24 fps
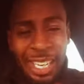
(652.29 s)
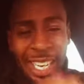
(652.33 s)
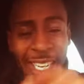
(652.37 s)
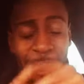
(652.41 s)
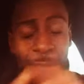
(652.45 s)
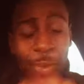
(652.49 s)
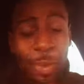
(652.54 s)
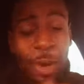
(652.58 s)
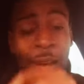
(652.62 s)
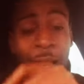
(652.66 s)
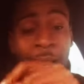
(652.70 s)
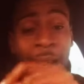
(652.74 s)

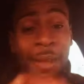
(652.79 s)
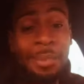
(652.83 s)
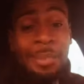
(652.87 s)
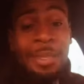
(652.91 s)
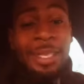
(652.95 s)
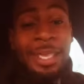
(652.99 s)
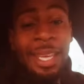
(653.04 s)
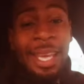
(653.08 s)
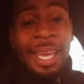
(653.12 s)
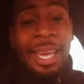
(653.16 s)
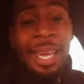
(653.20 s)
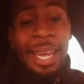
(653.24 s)
That's what I'm
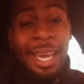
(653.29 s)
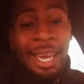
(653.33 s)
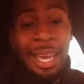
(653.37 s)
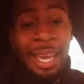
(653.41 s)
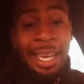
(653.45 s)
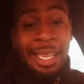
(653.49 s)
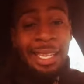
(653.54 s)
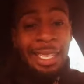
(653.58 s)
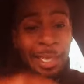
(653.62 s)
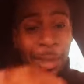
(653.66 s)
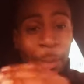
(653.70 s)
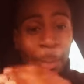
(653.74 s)
saying.
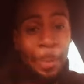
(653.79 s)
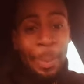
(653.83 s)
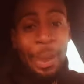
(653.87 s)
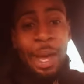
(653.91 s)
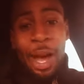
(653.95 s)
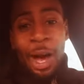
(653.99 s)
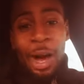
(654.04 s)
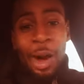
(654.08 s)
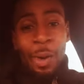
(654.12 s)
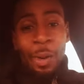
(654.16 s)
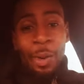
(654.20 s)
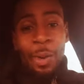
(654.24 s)
It's
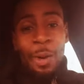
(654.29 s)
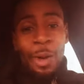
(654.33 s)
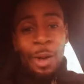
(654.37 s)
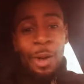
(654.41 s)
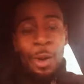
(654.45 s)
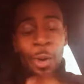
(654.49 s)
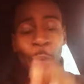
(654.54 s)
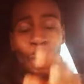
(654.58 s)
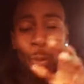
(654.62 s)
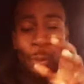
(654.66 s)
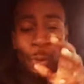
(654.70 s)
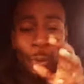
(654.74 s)
about,
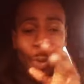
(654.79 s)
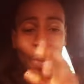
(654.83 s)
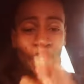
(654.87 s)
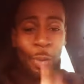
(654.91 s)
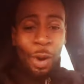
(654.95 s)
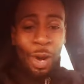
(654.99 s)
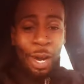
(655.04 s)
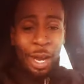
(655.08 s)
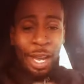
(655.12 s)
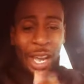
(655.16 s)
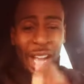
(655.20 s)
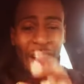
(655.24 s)

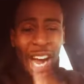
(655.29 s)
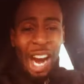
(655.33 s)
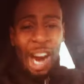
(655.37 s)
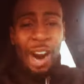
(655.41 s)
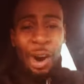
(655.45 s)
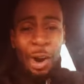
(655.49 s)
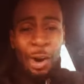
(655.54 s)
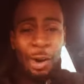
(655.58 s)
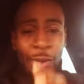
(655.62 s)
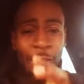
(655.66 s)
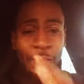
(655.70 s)
what are